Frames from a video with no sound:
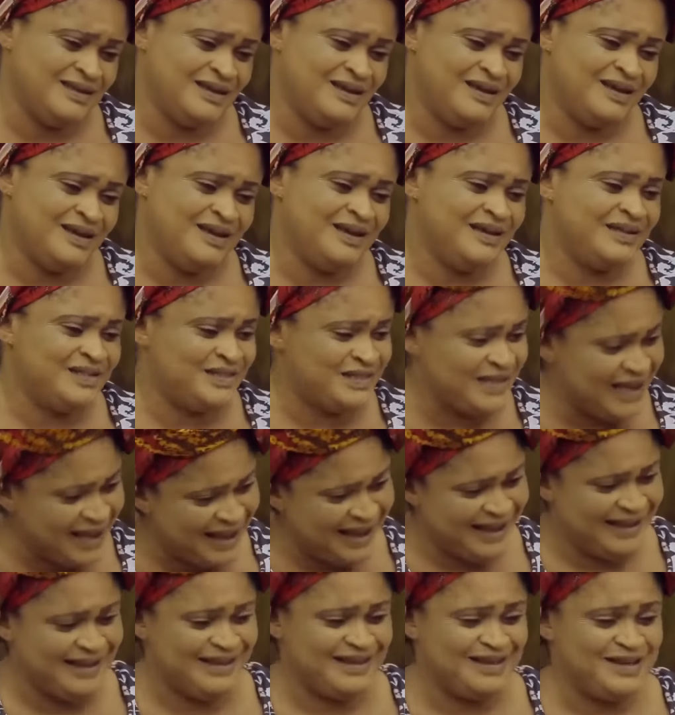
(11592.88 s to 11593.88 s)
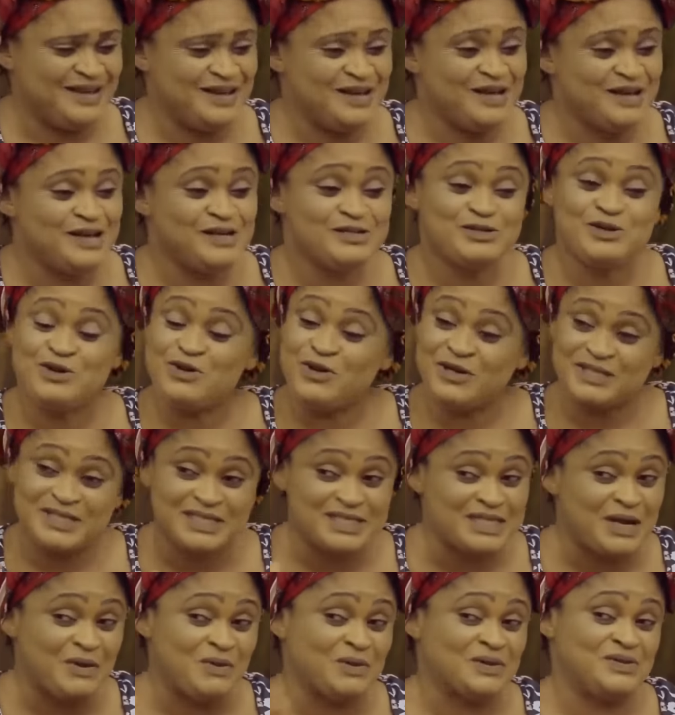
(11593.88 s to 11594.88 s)
Hi! So your
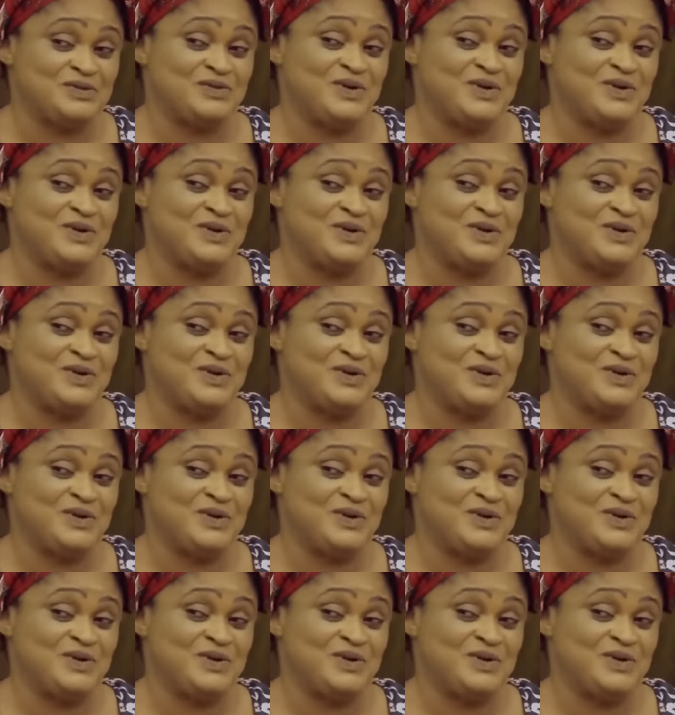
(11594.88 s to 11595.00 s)
sister was